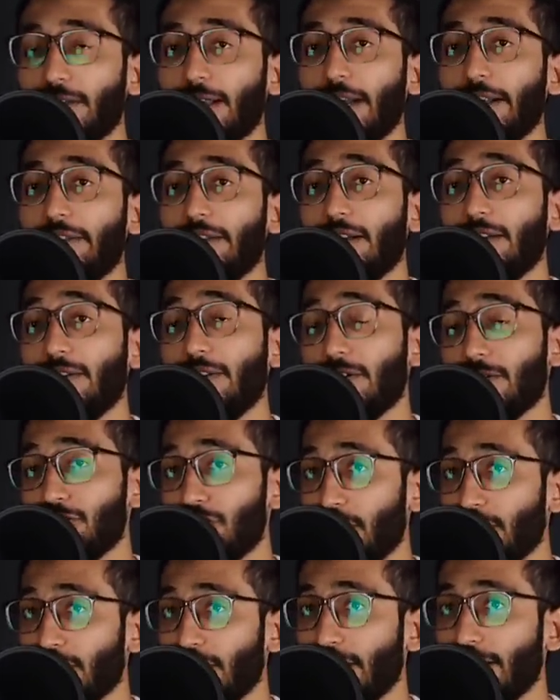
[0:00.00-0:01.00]
titled
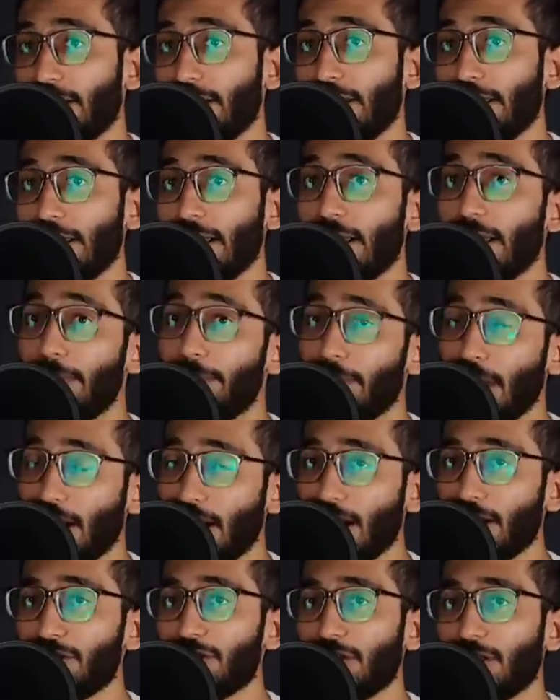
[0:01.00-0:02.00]
Chandragiri
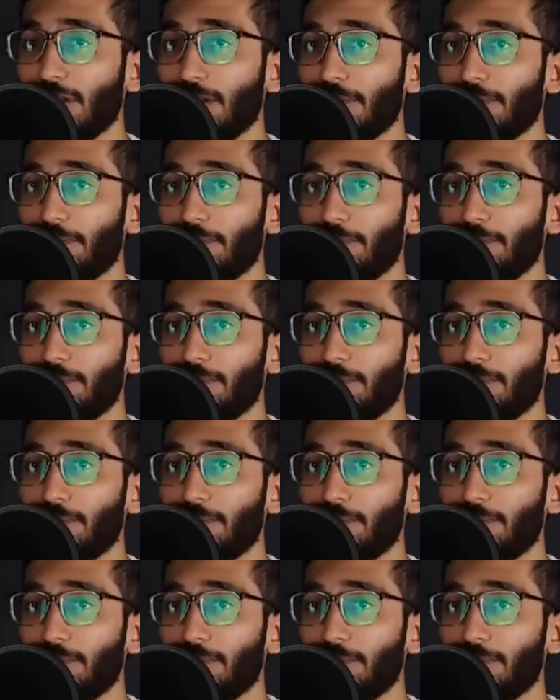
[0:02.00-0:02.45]
Prakashana.